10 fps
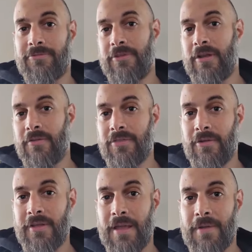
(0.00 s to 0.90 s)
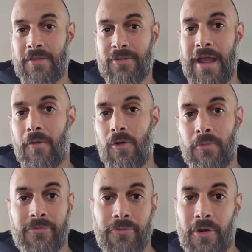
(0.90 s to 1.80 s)
you know, 38 miles an hour,
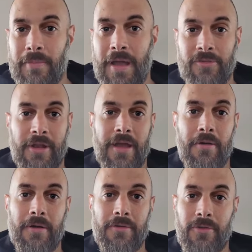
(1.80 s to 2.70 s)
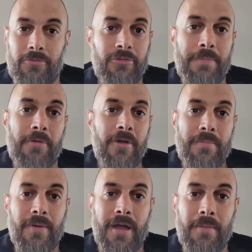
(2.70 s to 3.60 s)
almost 40 miles an hour, just ripping
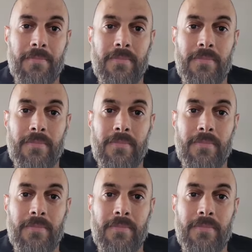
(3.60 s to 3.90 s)
right by them.